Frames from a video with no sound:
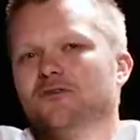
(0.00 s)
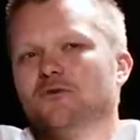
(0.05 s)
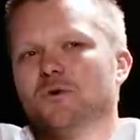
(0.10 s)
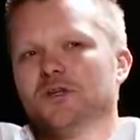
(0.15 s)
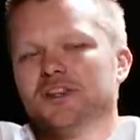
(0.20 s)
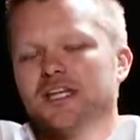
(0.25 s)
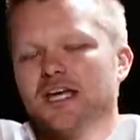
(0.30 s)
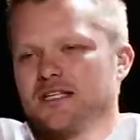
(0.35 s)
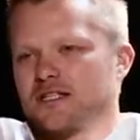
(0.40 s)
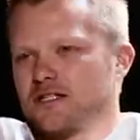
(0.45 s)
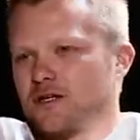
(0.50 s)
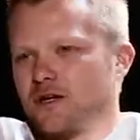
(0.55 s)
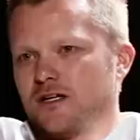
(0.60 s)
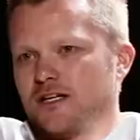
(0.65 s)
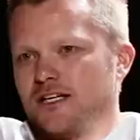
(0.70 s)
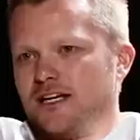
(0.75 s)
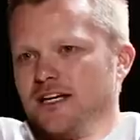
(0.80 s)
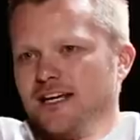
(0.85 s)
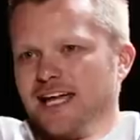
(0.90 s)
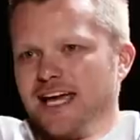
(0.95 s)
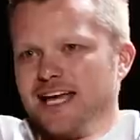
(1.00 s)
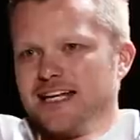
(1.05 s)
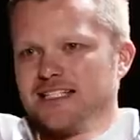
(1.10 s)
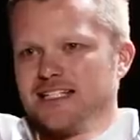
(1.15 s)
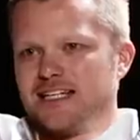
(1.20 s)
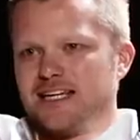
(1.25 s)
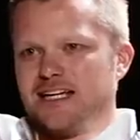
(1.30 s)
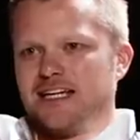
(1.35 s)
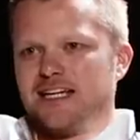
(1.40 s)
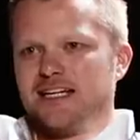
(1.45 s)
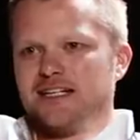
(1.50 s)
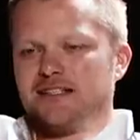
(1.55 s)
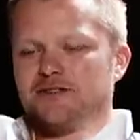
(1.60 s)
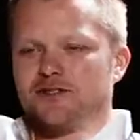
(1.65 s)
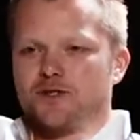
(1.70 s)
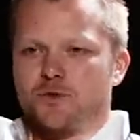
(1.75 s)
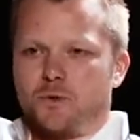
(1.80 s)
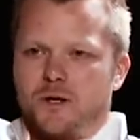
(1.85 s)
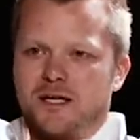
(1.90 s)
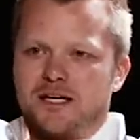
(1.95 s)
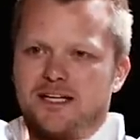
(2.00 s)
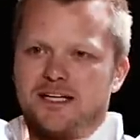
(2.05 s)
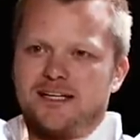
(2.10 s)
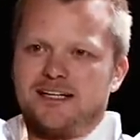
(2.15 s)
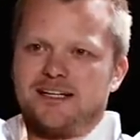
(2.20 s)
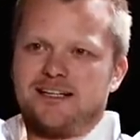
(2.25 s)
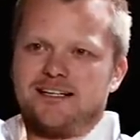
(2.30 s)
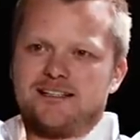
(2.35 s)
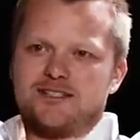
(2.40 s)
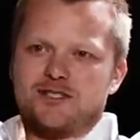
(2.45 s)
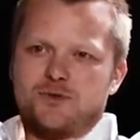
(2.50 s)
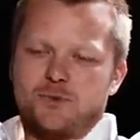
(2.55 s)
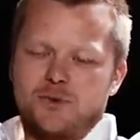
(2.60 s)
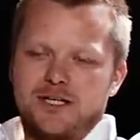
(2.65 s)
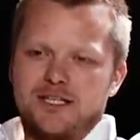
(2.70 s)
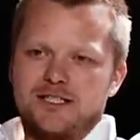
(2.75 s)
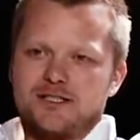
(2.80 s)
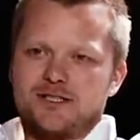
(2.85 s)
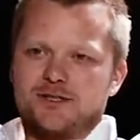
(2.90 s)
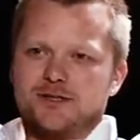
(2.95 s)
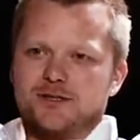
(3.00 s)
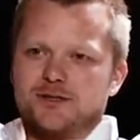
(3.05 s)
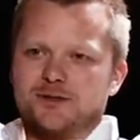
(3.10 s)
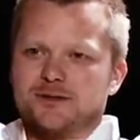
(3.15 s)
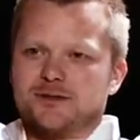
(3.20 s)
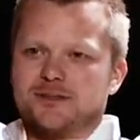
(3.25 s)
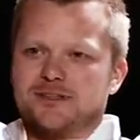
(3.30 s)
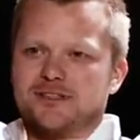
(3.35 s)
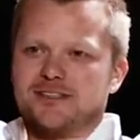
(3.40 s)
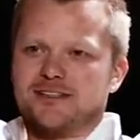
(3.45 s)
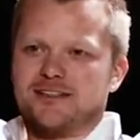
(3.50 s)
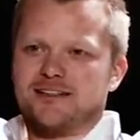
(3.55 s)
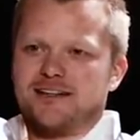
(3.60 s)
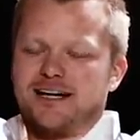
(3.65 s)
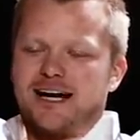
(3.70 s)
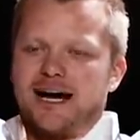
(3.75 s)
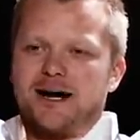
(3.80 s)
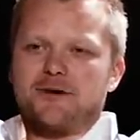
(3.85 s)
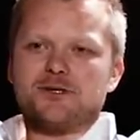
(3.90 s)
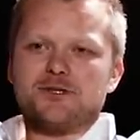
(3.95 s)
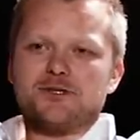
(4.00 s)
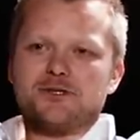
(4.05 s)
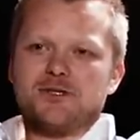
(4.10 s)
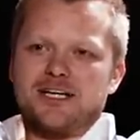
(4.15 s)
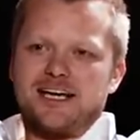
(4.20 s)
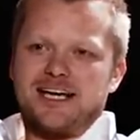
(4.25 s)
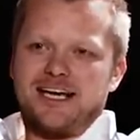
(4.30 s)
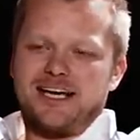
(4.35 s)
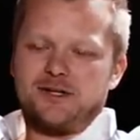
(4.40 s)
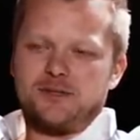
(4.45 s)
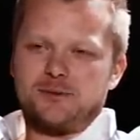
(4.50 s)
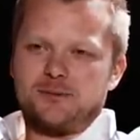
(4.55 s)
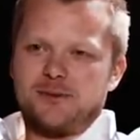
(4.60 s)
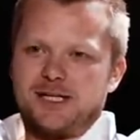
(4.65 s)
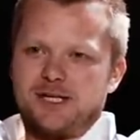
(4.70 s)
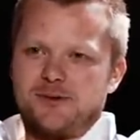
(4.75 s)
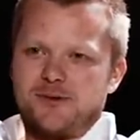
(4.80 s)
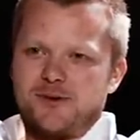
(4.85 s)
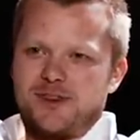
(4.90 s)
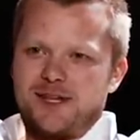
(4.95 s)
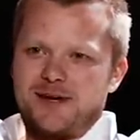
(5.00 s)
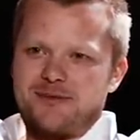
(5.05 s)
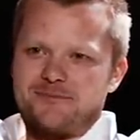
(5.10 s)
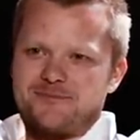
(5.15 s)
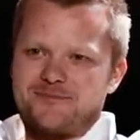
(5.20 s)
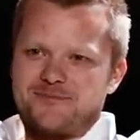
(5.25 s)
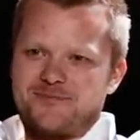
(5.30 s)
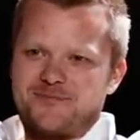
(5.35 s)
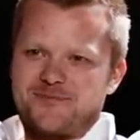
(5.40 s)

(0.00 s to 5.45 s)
when they start getting 18, 20, yeah, yeah. 22, how are you going to handle money with them?